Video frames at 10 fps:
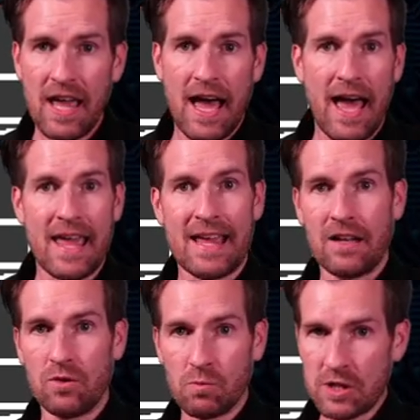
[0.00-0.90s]

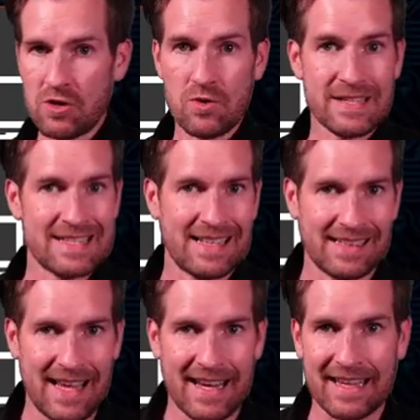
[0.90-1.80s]
It reduces a
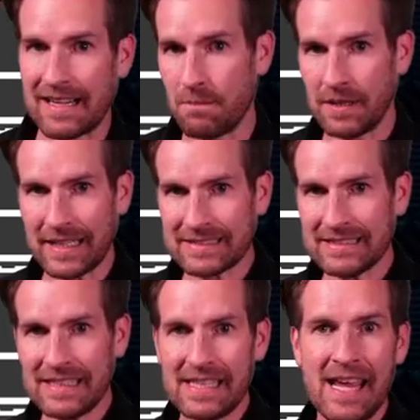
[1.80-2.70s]
lot of the
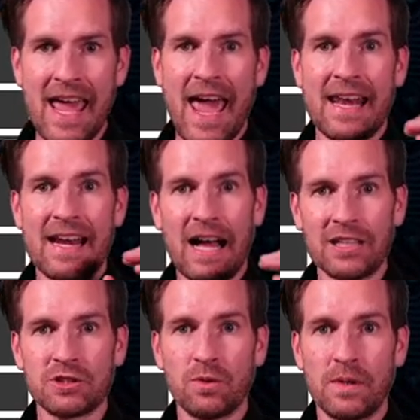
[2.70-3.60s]
complexity, and it
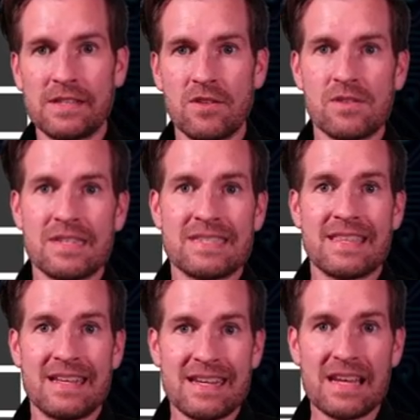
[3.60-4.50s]
also reduces
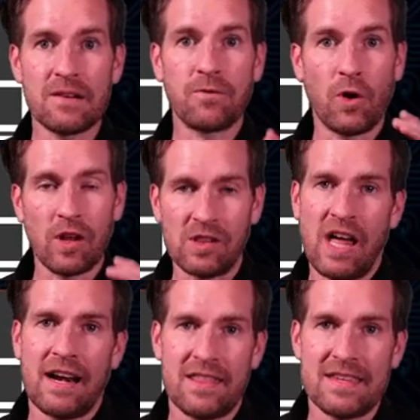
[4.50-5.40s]
the need for a
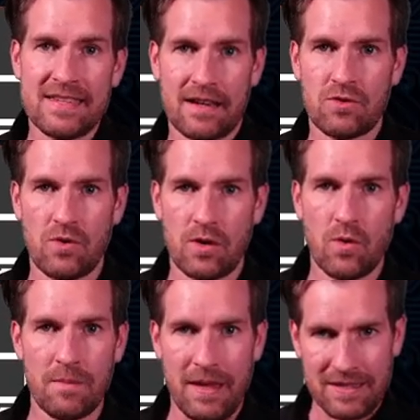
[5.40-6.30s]
lot of this extra
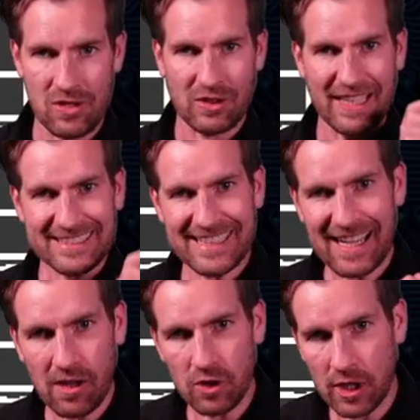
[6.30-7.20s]
equipment. So let's
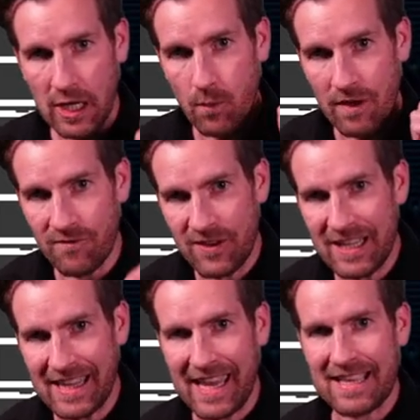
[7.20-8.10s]
take a look at what
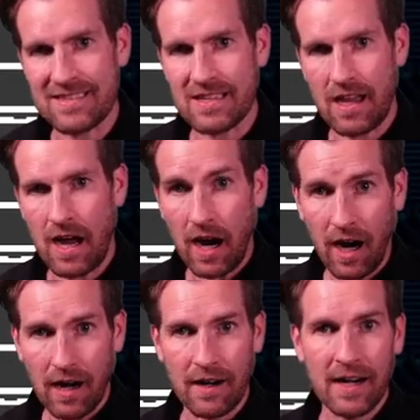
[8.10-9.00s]
VLANs
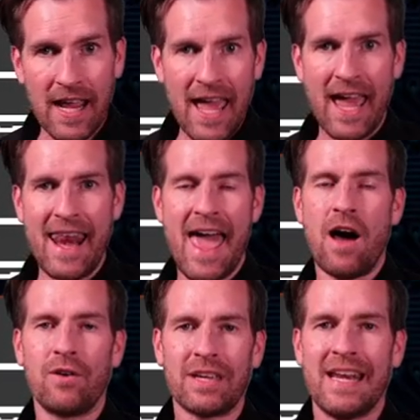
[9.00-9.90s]
are and
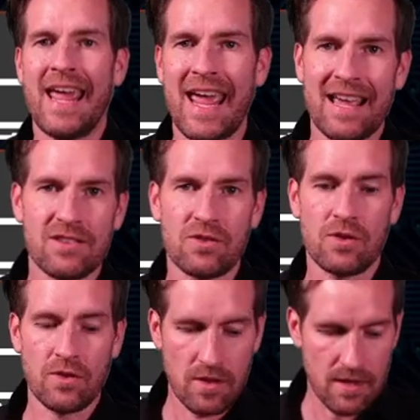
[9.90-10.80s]
how it can
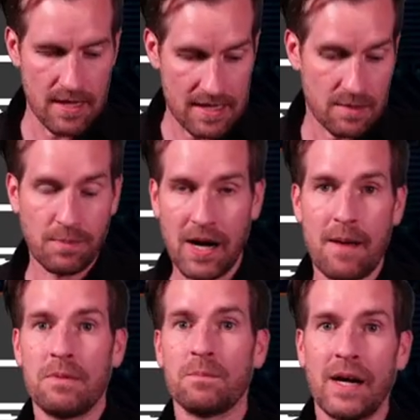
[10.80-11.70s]
answer this
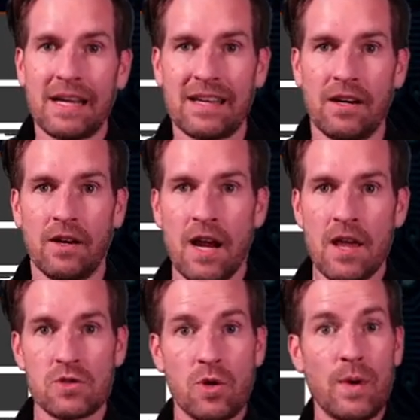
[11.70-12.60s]
problem right here
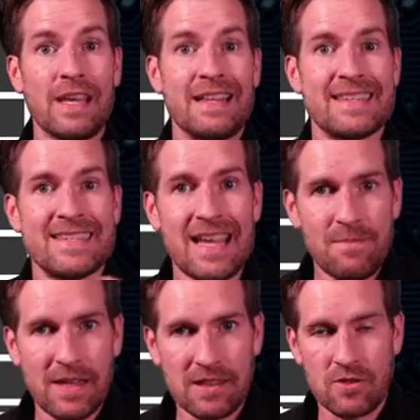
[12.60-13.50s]
so we can
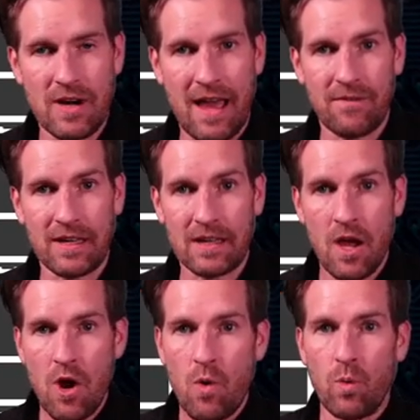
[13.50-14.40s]
segment the traffic
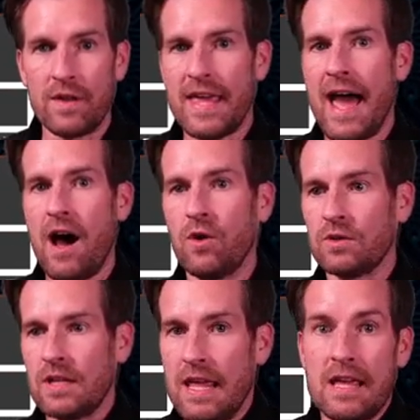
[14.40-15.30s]

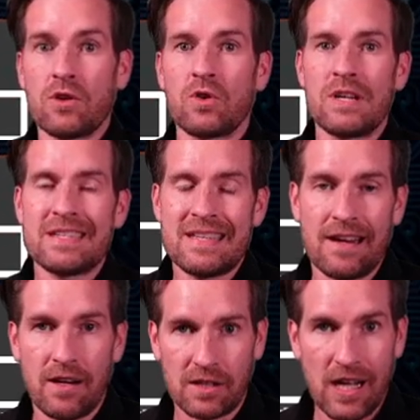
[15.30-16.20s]
without
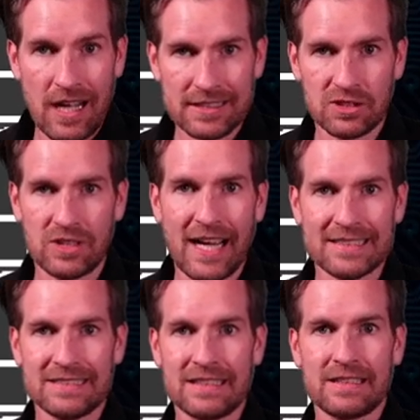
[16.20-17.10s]
increasing our costs
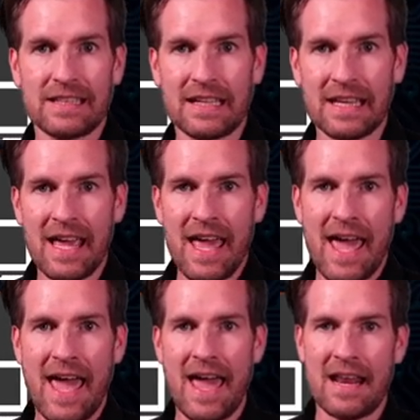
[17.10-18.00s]
drastically
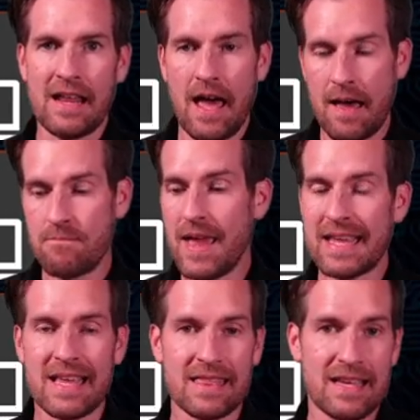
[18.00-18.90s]
and
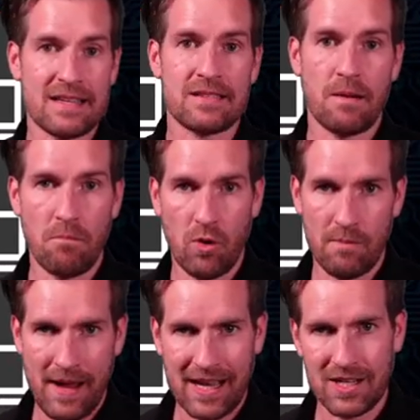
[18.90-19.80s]
making things more
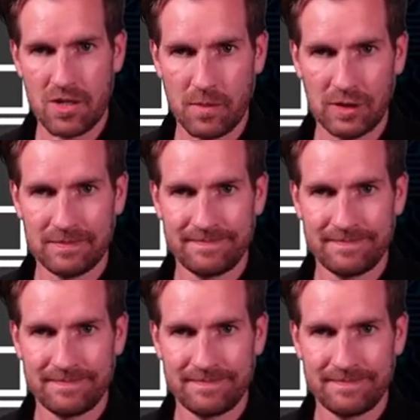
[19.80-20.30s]
manageable.